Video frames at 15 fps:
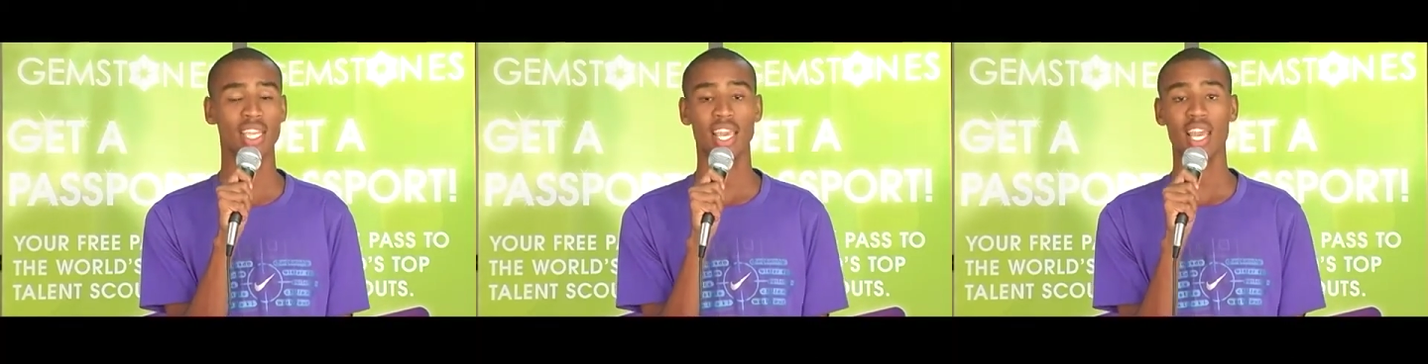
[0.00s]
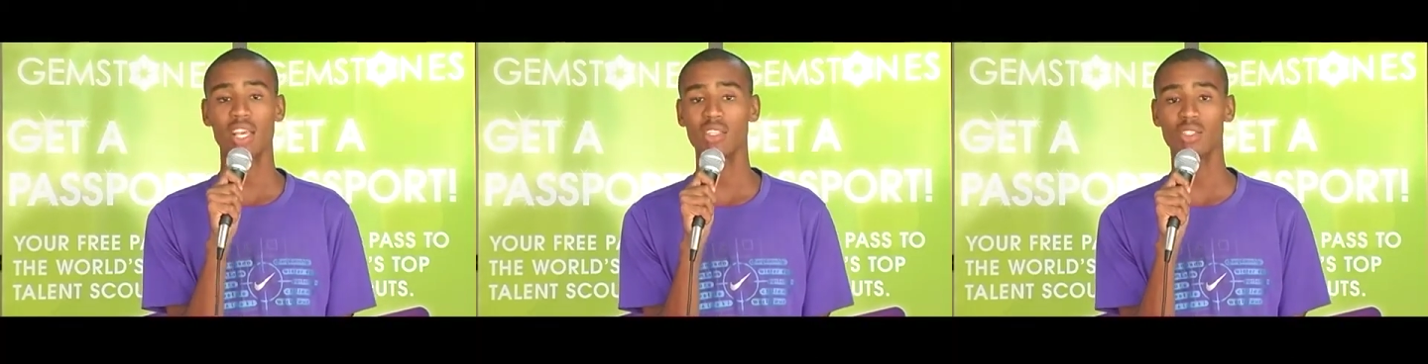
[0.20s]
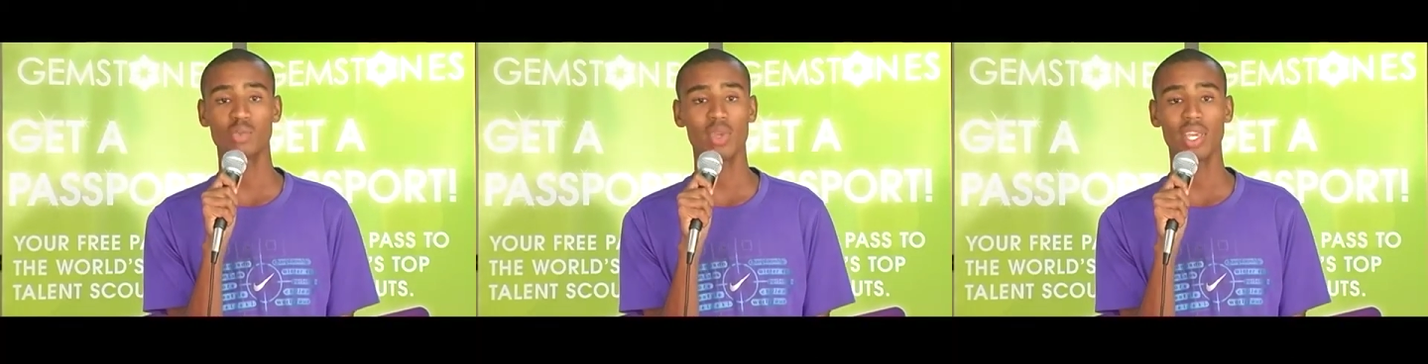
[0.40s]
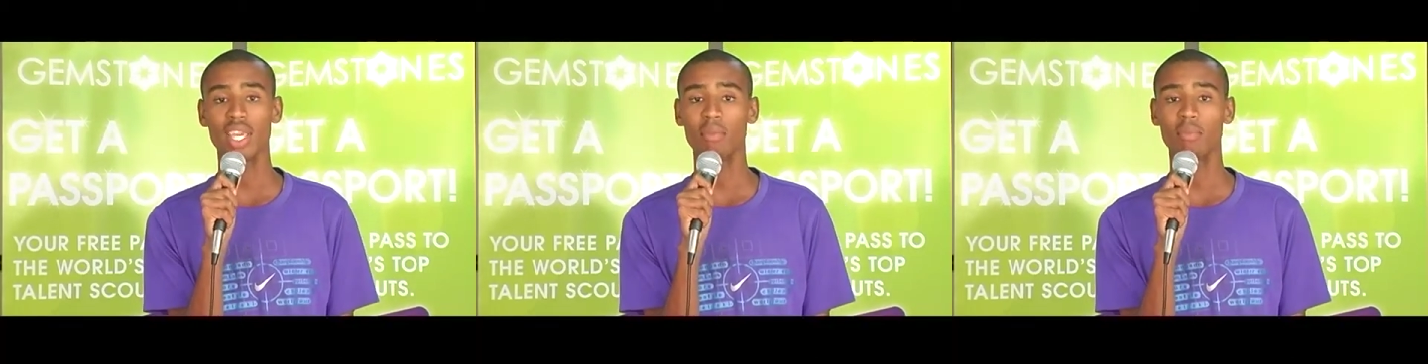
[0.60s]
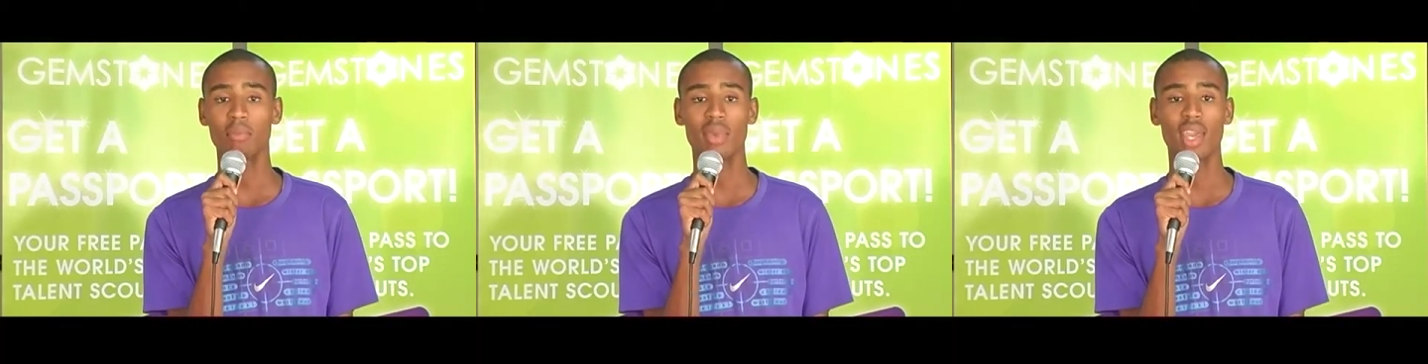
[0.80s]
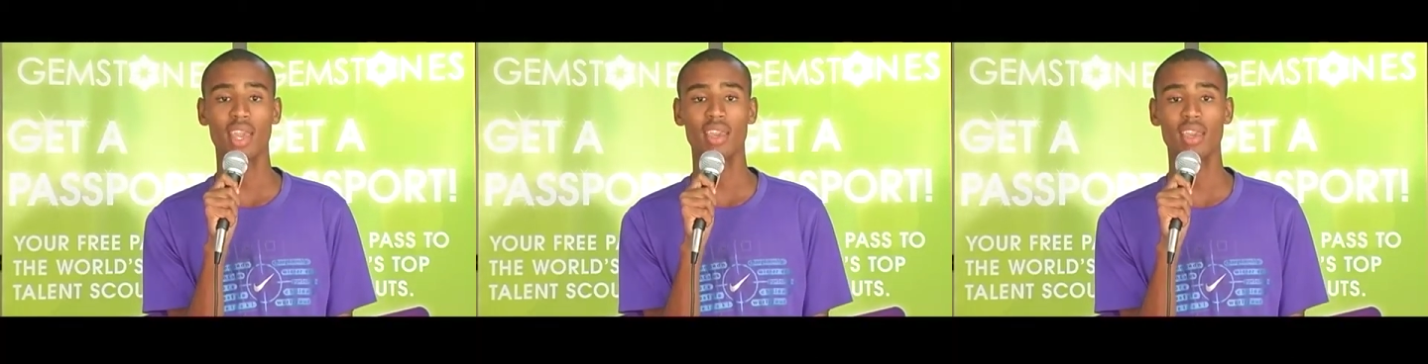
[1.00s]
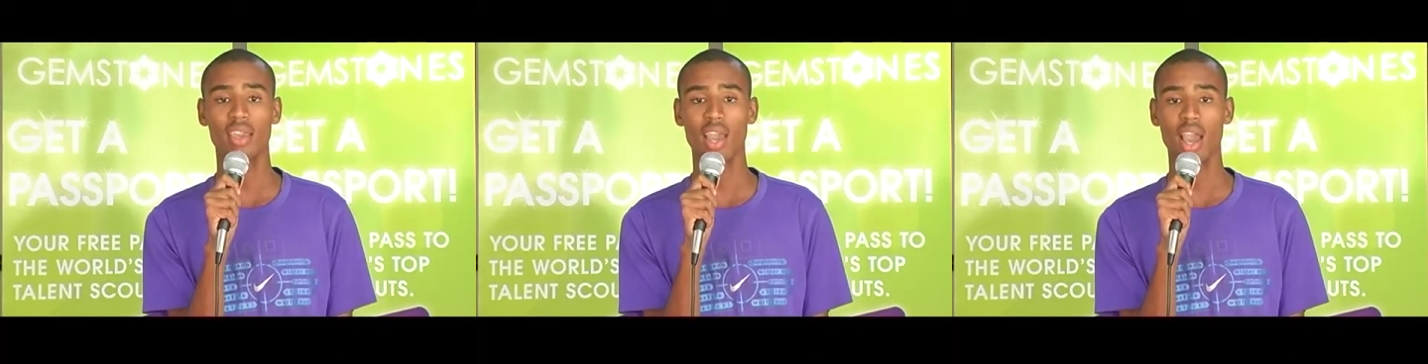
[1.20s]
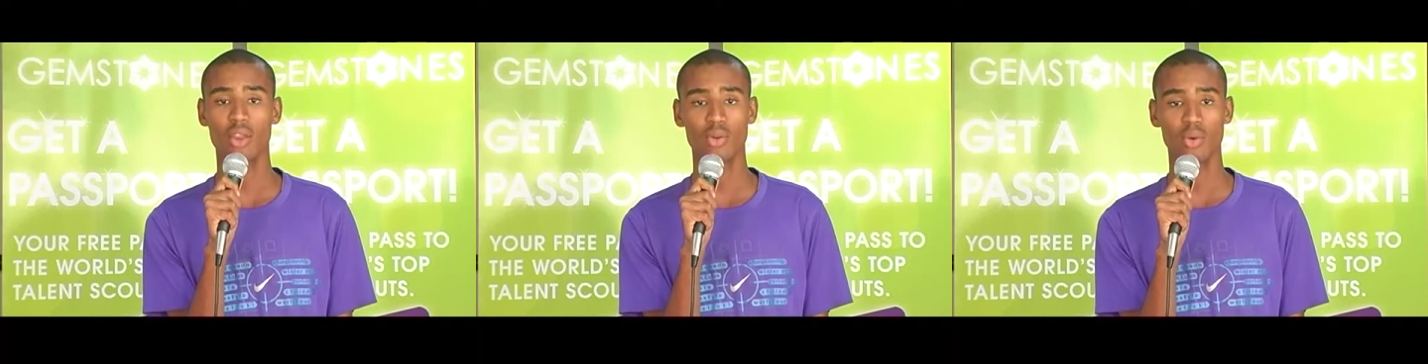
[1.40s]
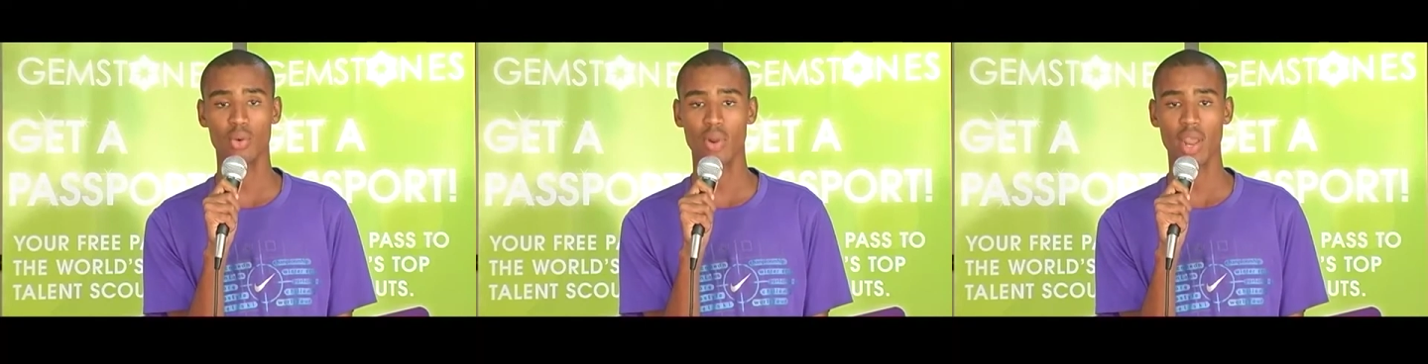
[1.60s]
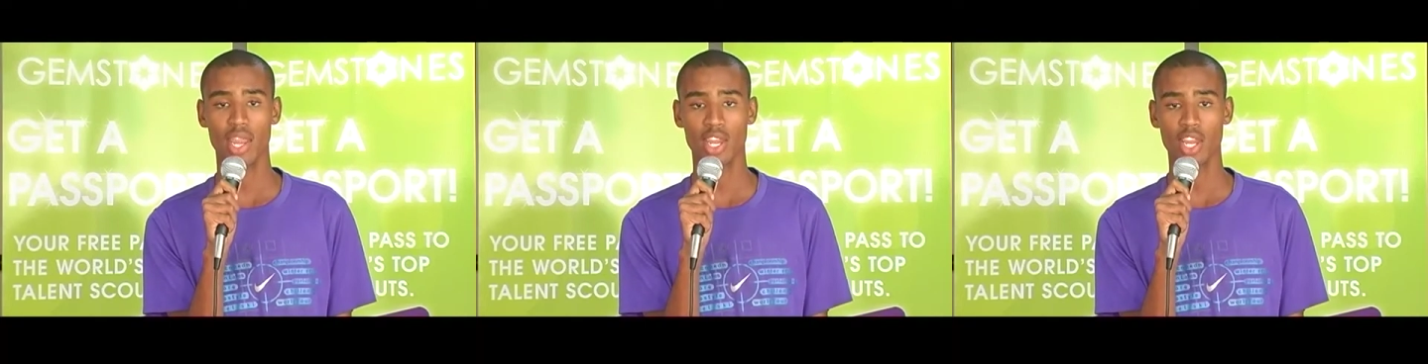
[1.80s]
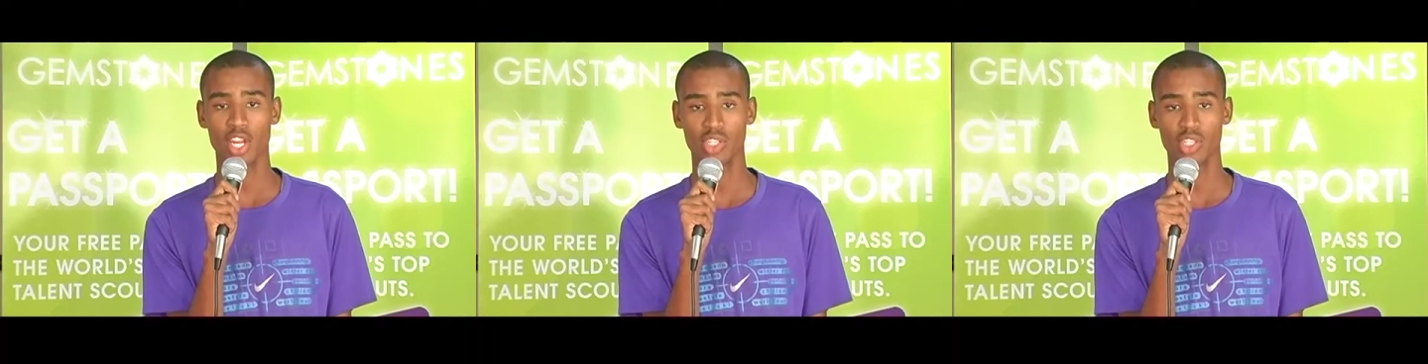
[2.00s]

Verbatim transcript: as we make our great